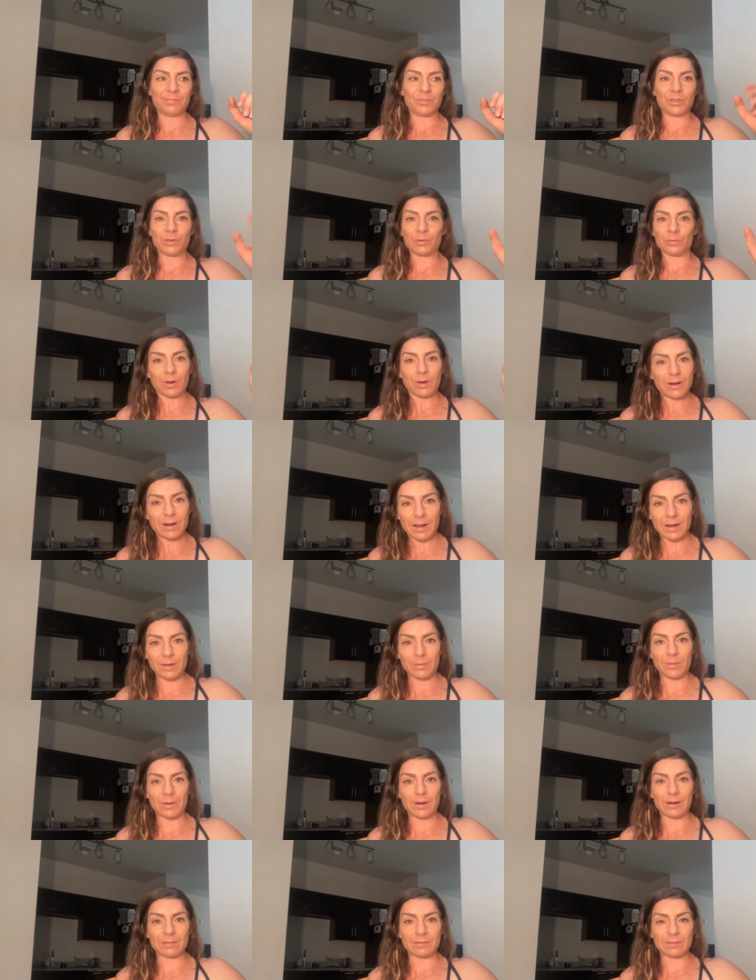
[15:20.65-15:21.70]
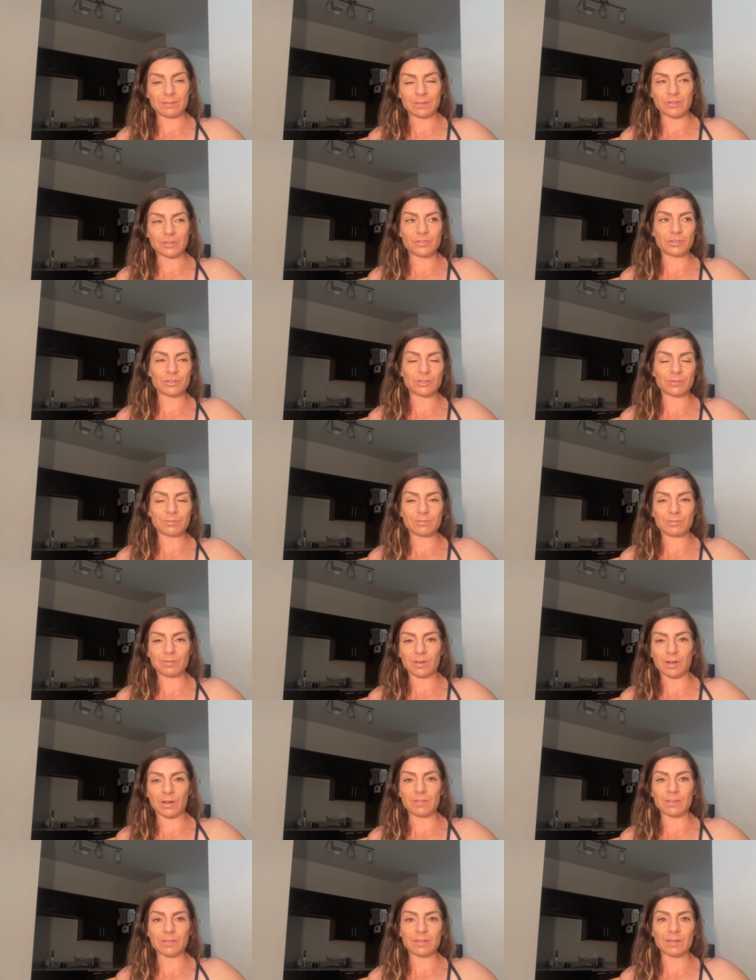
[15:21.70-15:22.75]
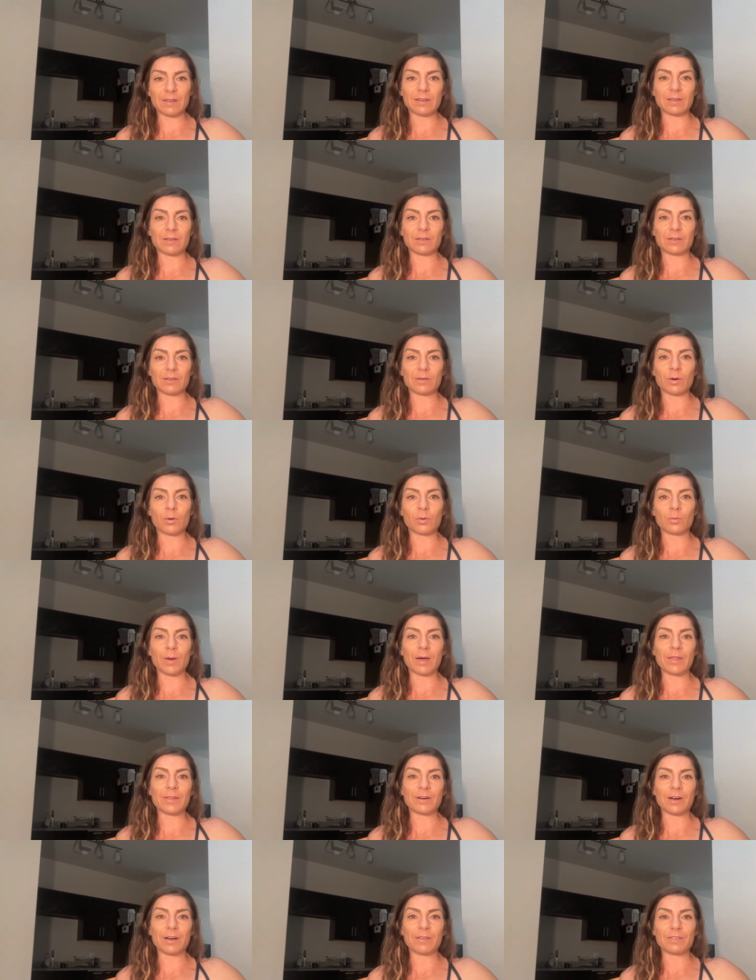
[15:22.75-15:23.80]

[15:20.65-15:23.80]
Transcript: You can run anywhere, unless you're obviously in the cold weather.